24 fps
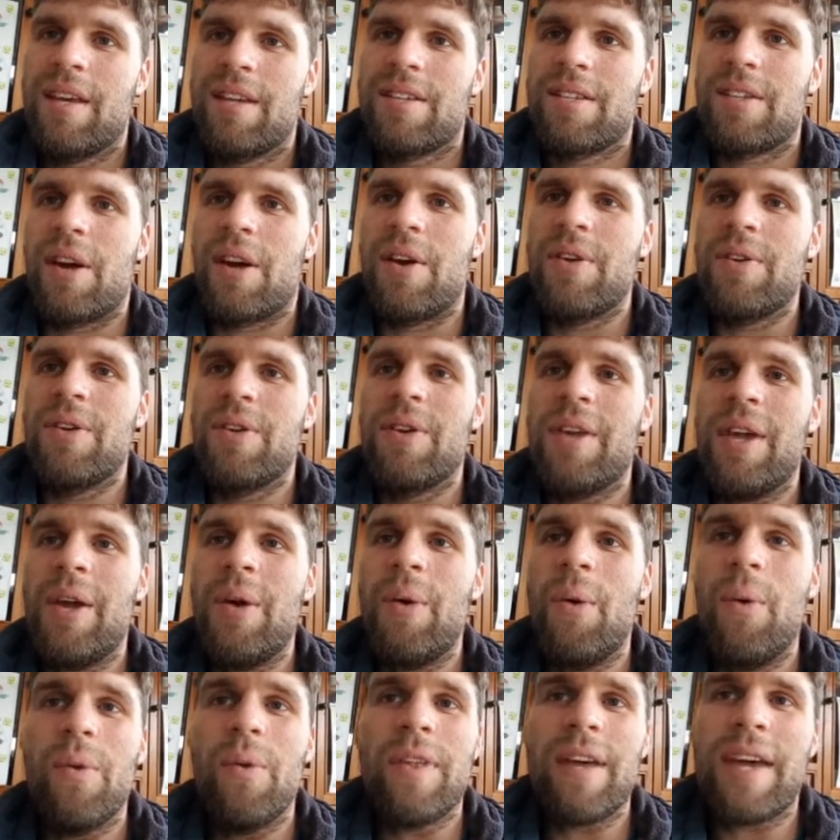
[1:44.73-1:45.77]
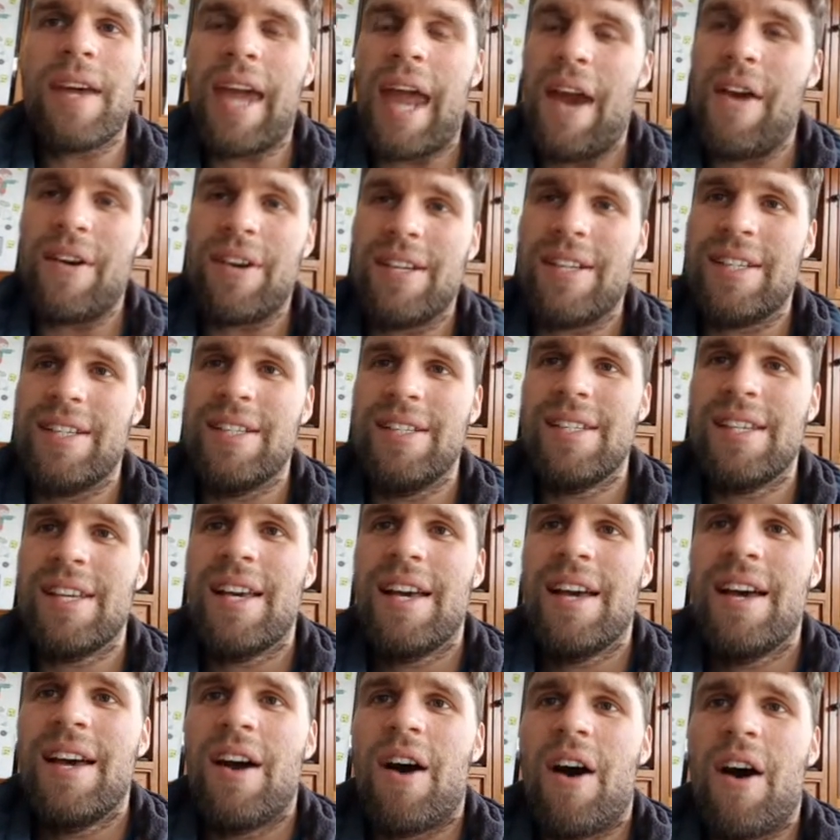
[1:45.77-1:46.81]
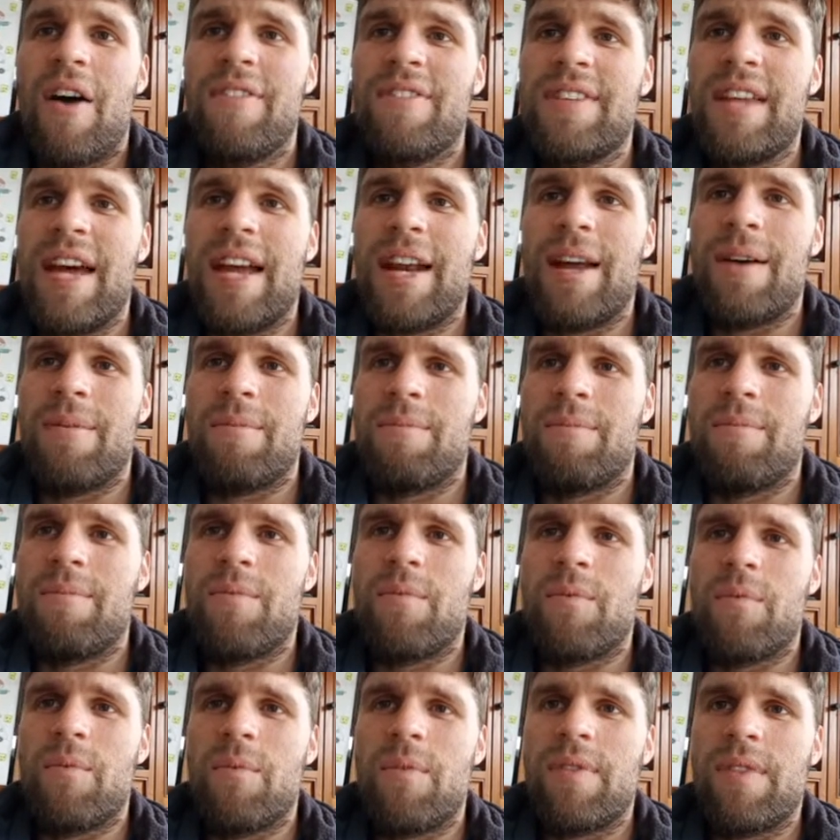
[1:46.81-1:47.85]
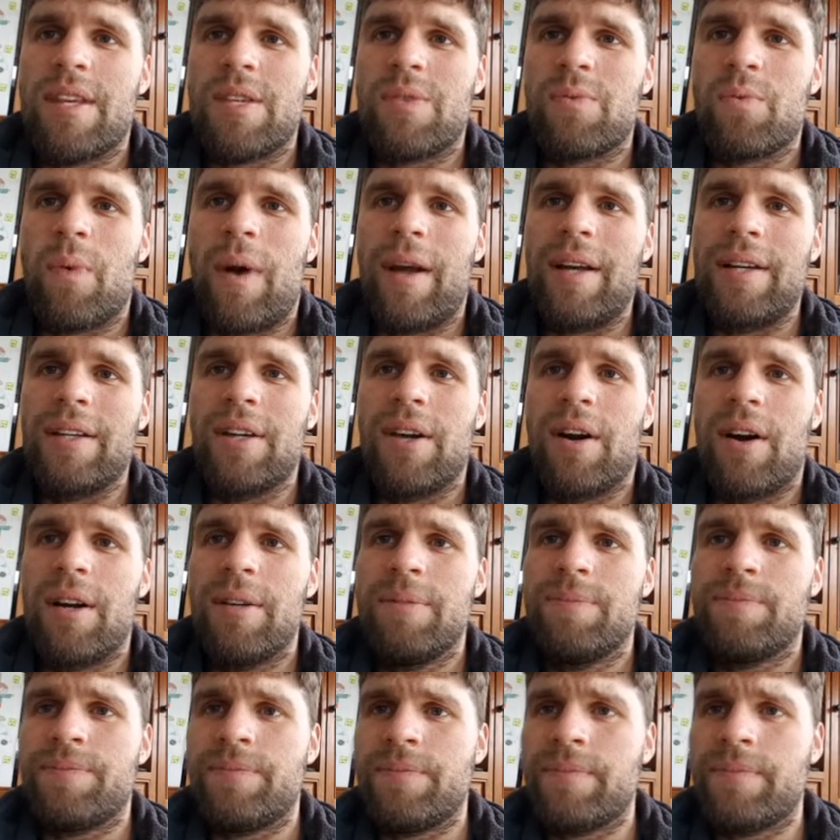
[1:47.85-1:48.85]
So you get all the characters. I've done up mm, this one guy.